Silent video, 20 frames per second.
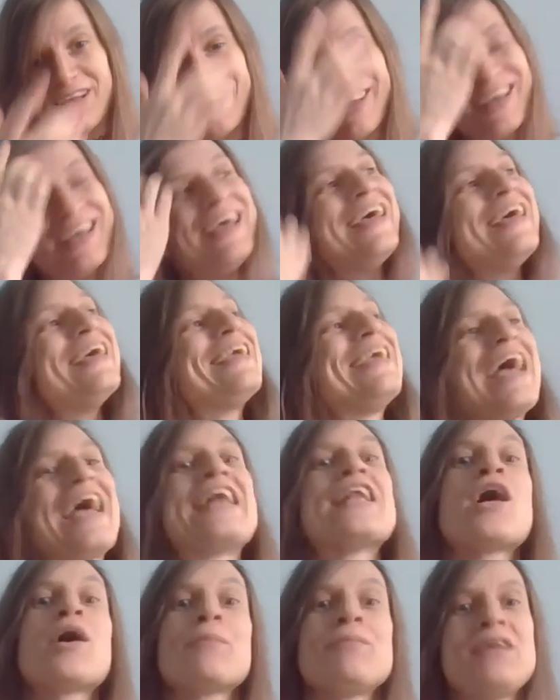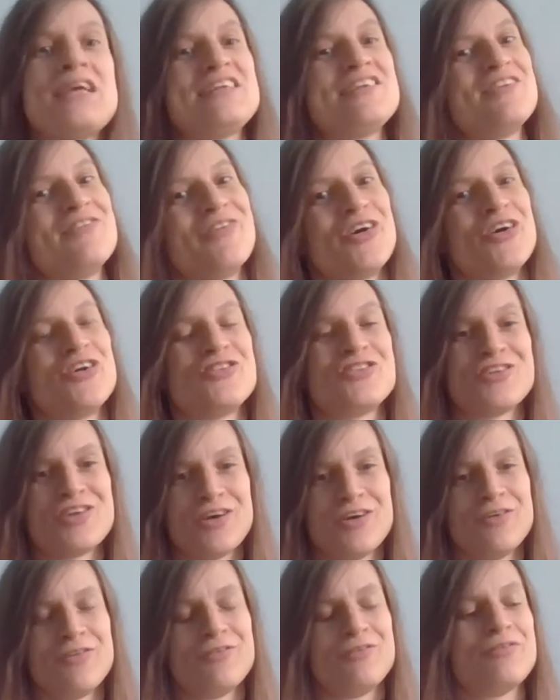know, get an updated version
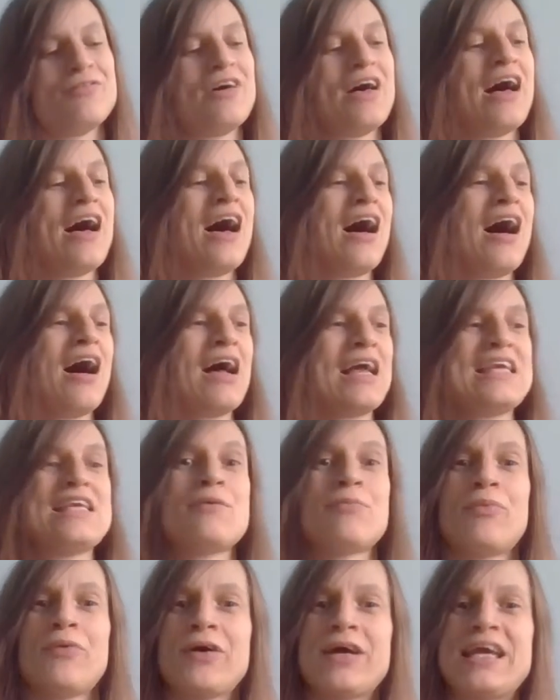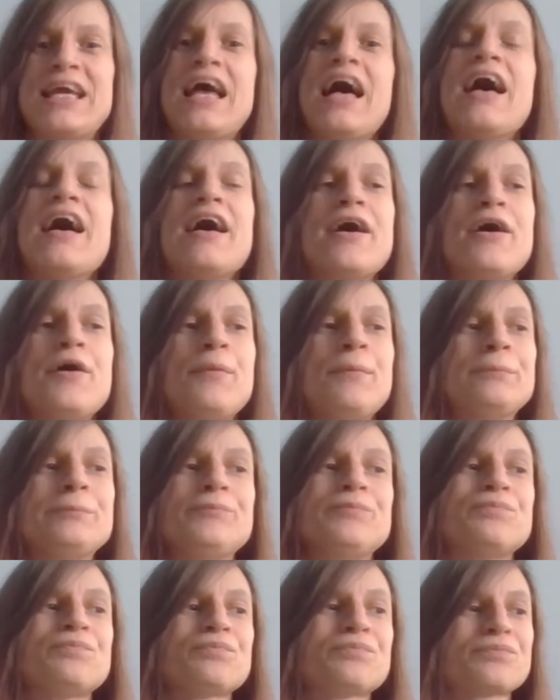of uh, Hyena Boy.
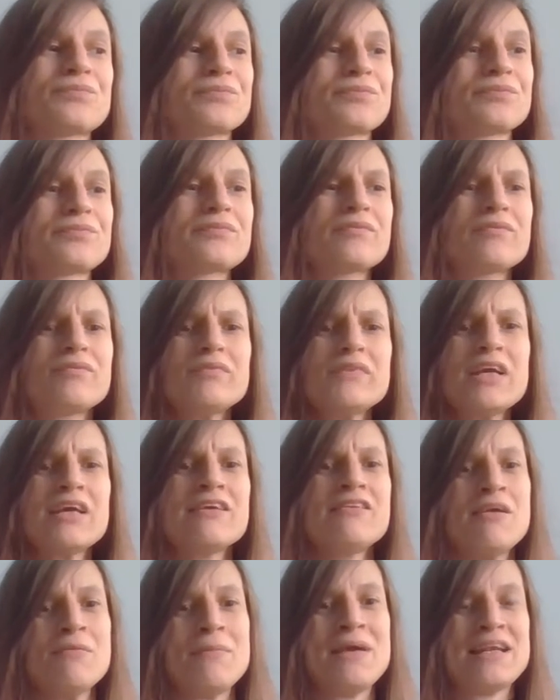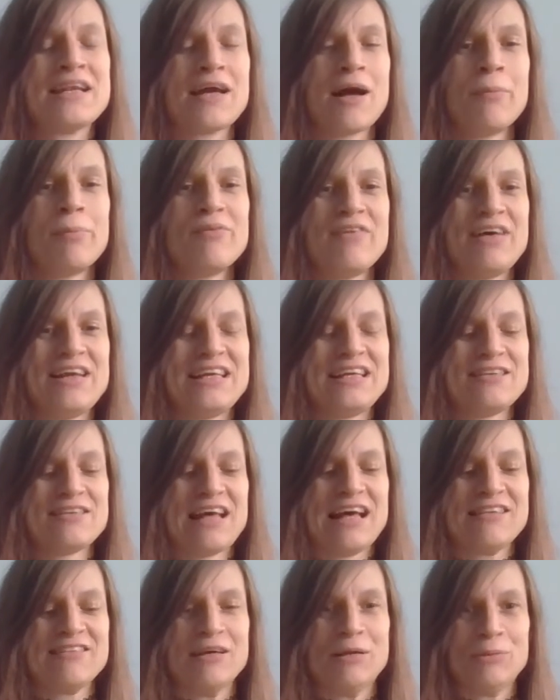Um, I made a couple of edits
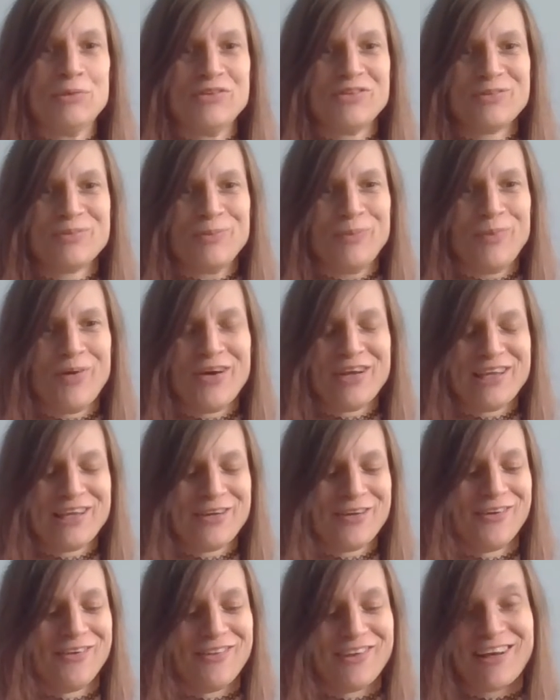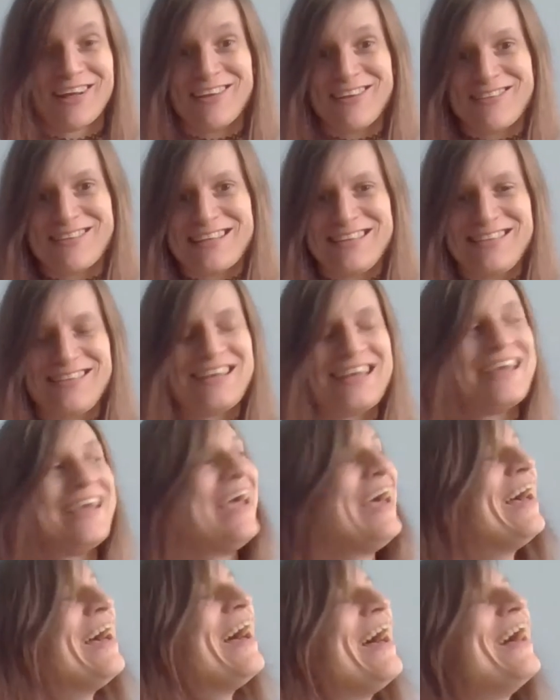as I was working on the colours I
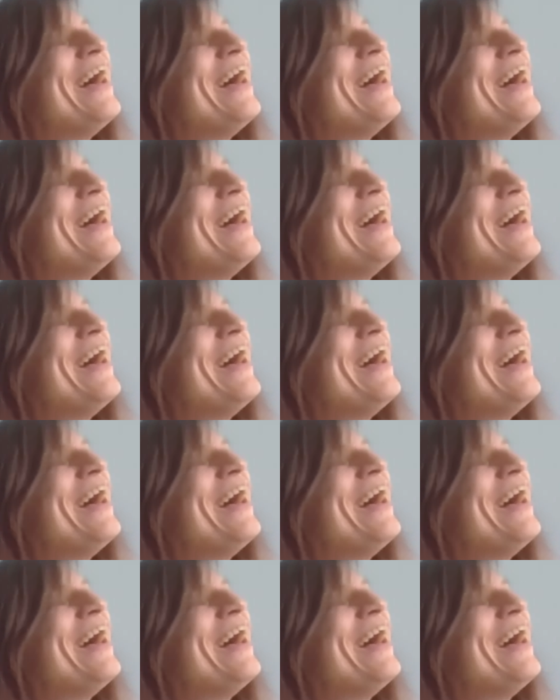see.